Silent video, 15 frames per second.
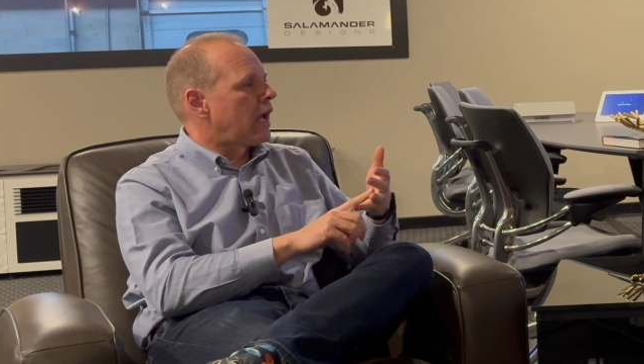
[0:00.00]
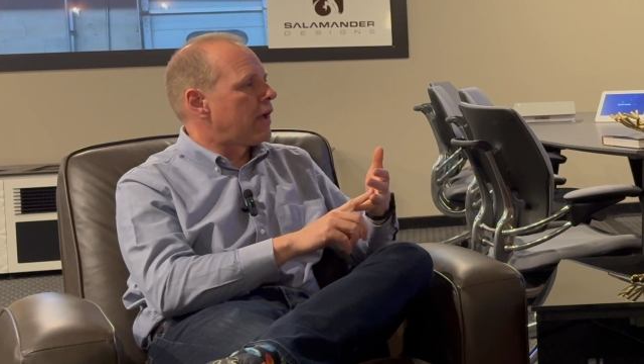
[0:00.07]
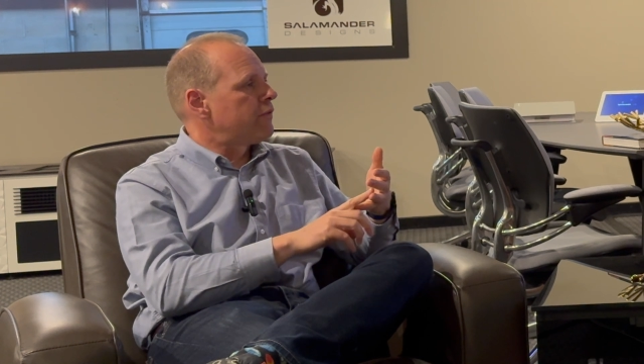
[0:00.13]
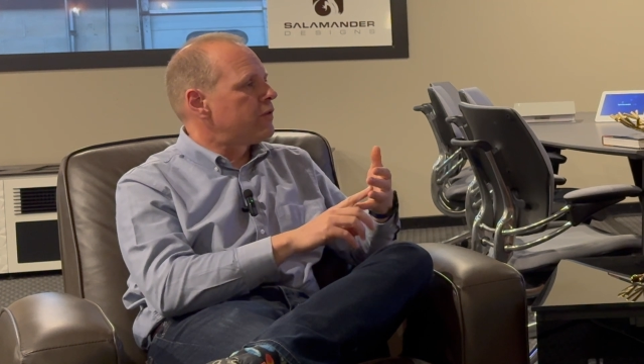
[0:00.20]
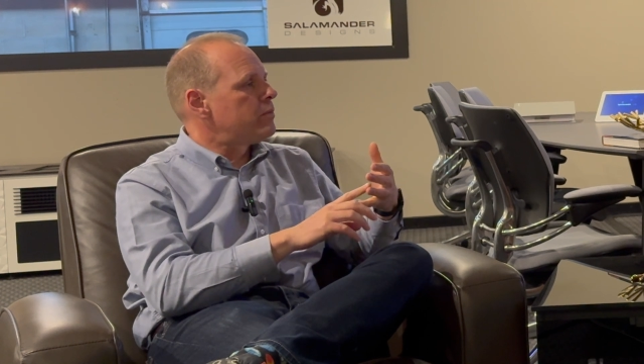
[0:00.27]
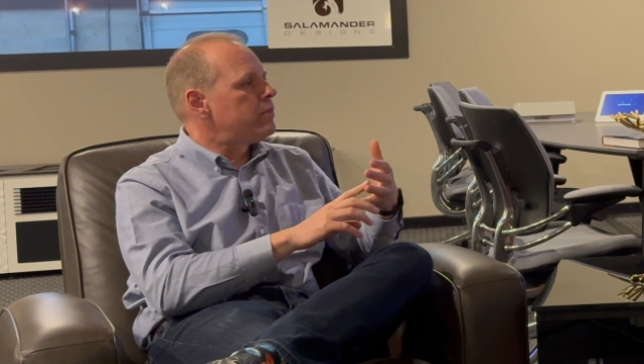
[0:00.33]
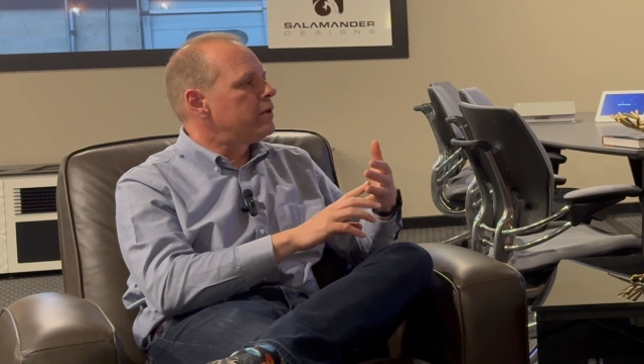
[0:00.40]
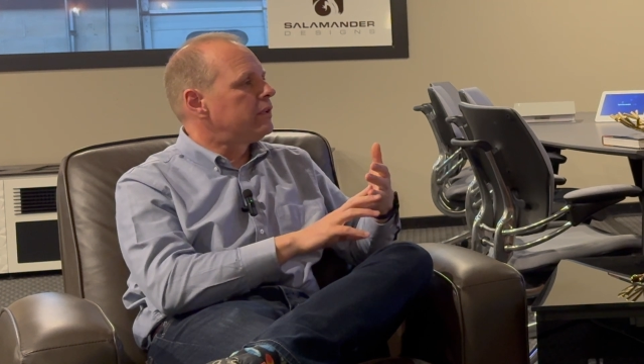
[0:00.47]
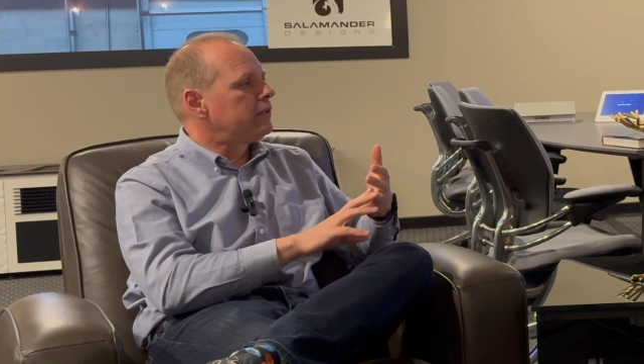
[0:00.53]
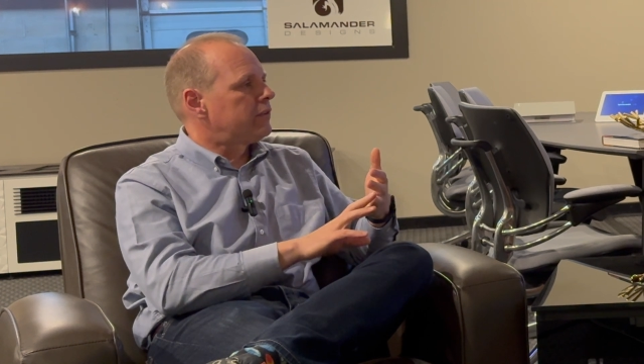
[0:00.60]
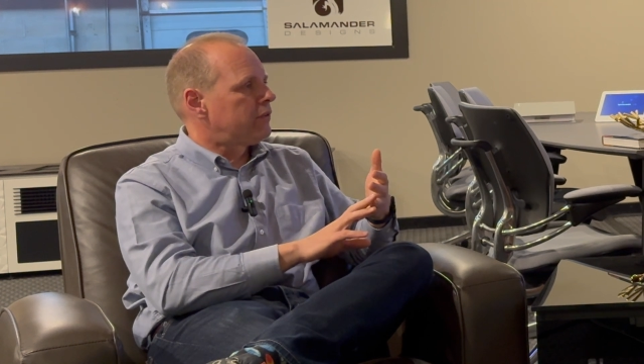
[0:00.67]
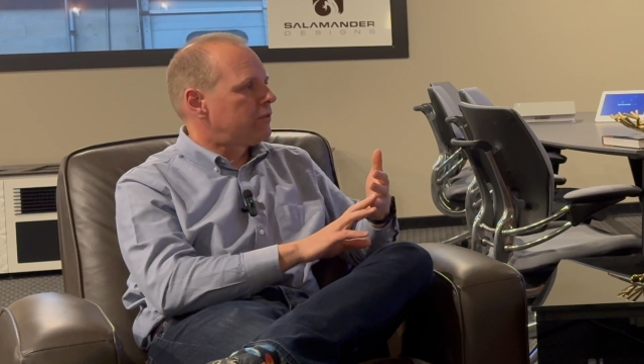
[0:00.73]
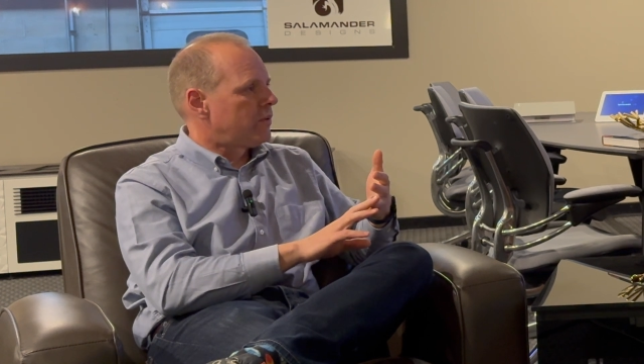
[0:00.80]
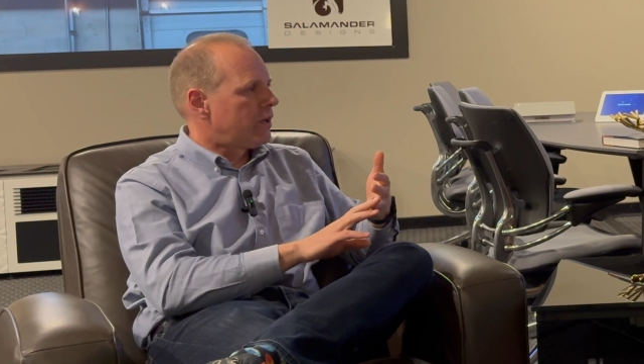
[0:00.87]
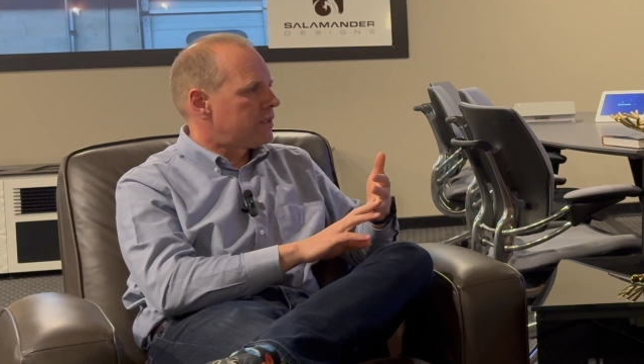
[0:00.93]
have you built
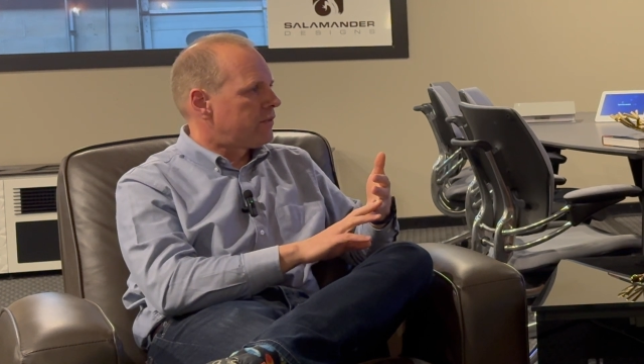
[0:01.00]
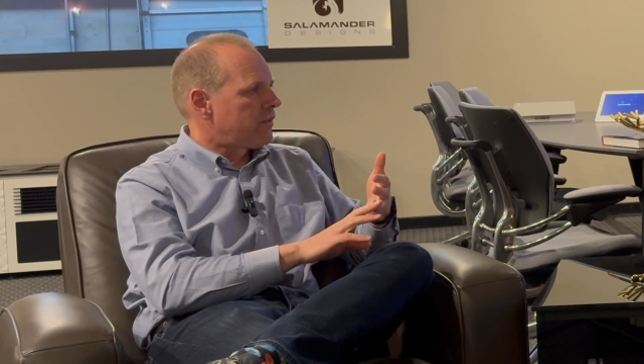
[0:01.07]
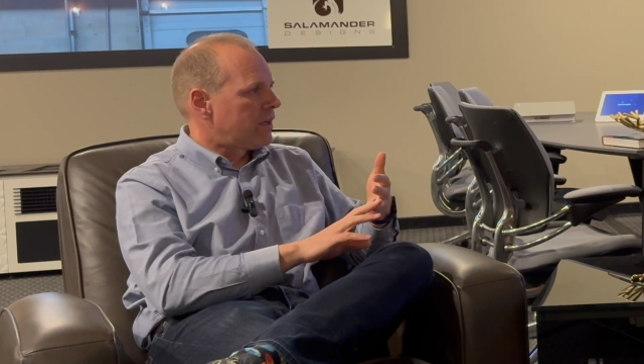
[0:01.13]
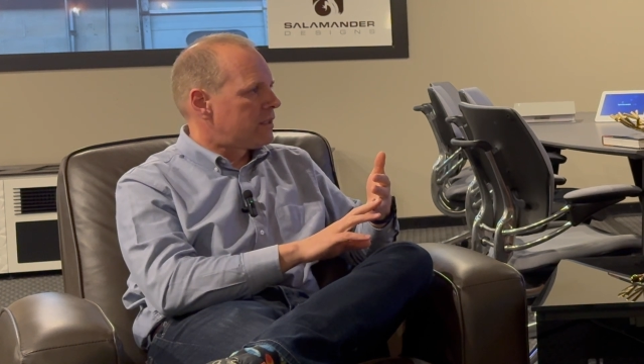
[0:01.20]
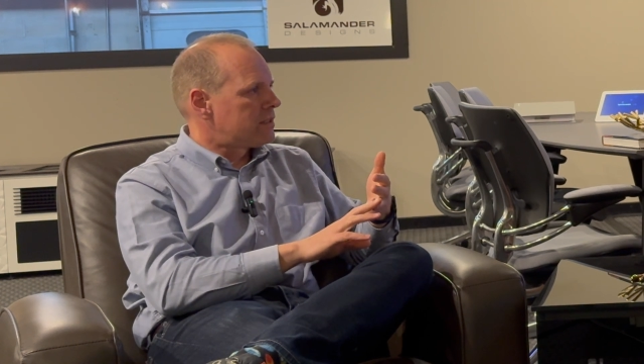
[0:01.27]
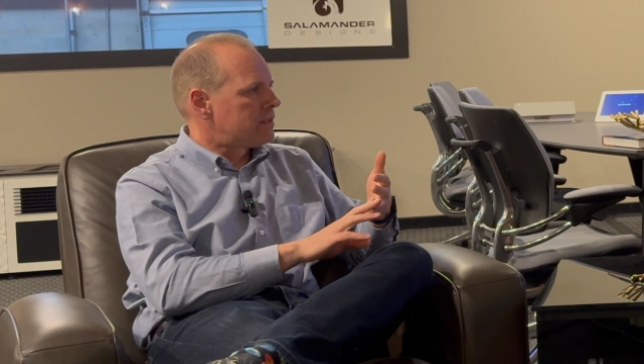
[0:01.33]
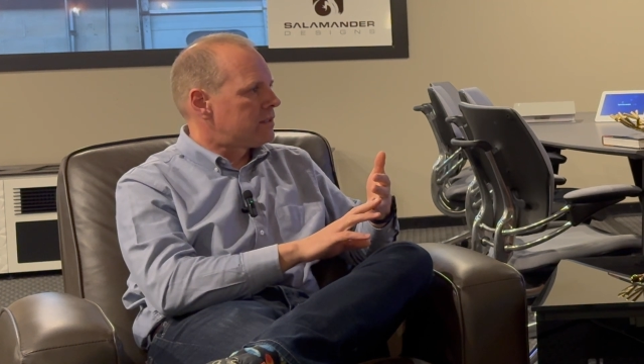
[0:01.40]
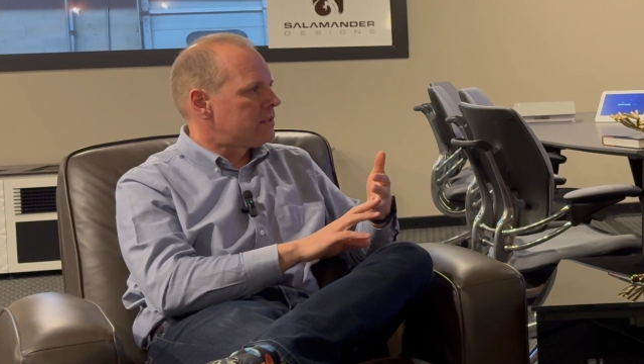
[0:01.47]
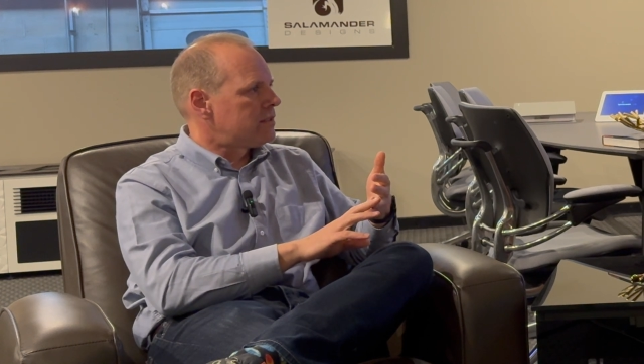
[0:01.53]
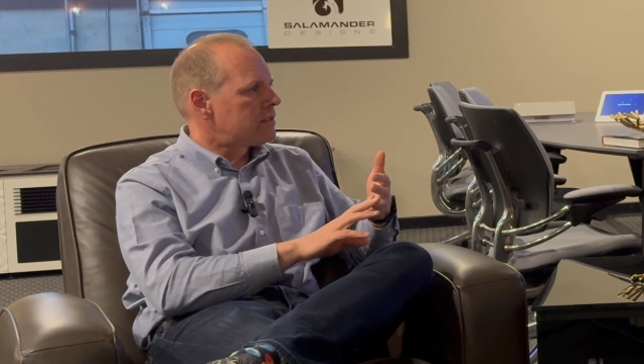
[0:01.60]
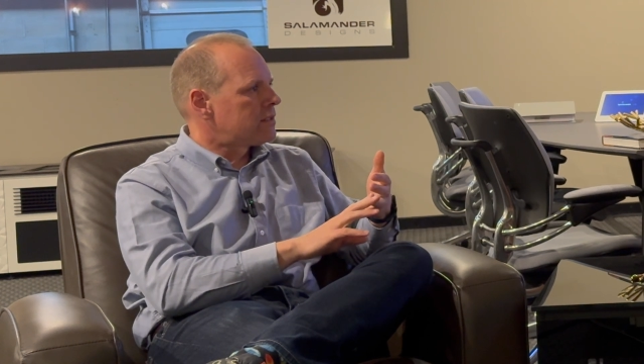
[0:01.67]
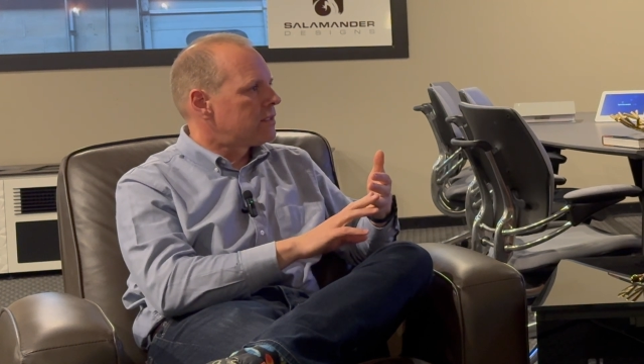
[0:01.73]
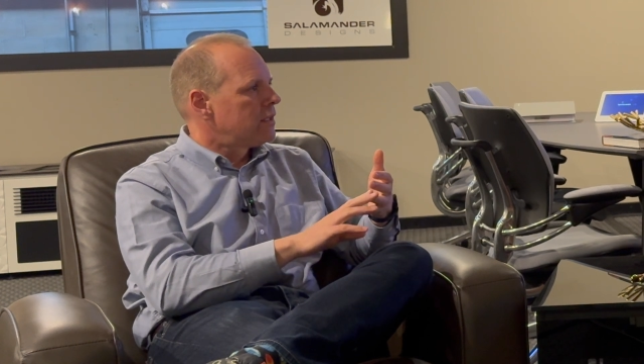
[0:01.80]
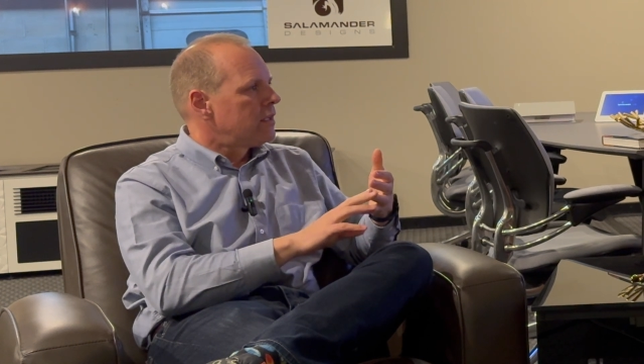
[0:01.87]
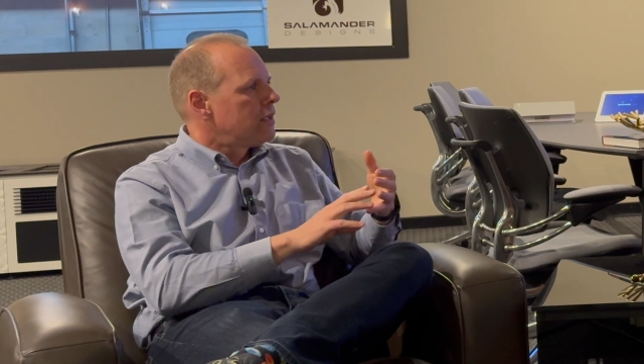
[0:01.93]
into our devices.